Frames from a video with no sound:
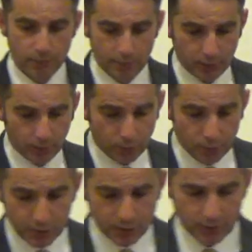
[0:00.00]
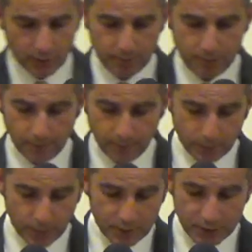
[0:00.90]
We'll close
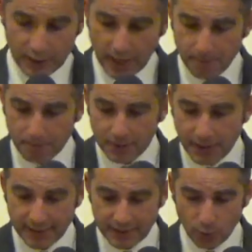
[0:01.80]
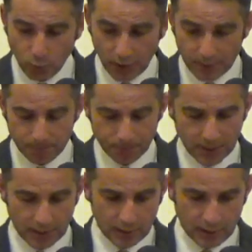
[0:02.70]
with Psalm 91,
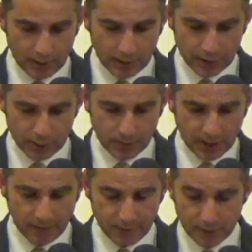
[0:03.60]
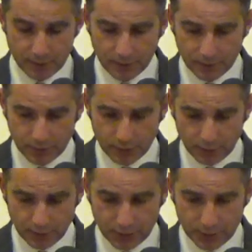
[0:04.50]
as we have it in the
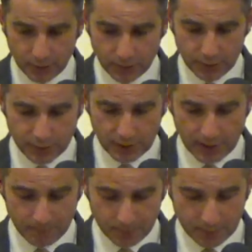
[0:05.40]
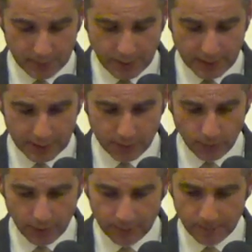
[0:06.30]
Scottish Psalter, Psalm
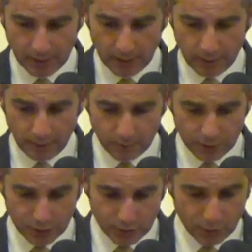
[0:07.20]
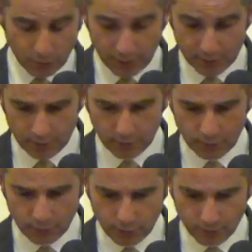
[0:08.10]
91, verses 1
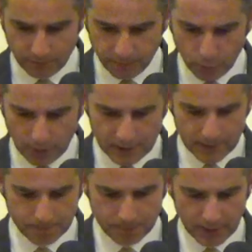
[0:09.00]
to 4.